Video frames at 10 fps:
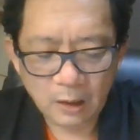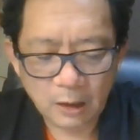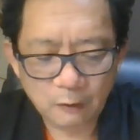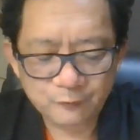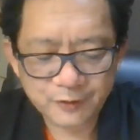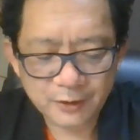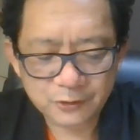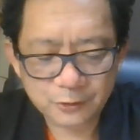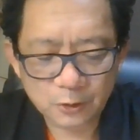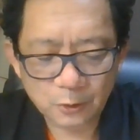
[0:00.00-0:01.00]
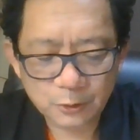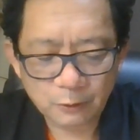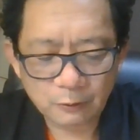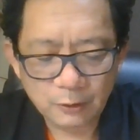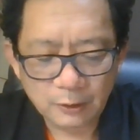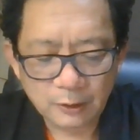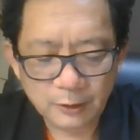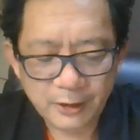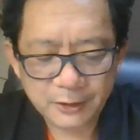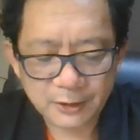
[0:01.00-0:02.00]
of this royal
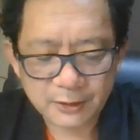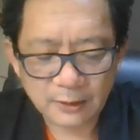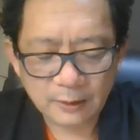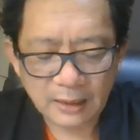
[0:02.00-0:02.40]
lineage,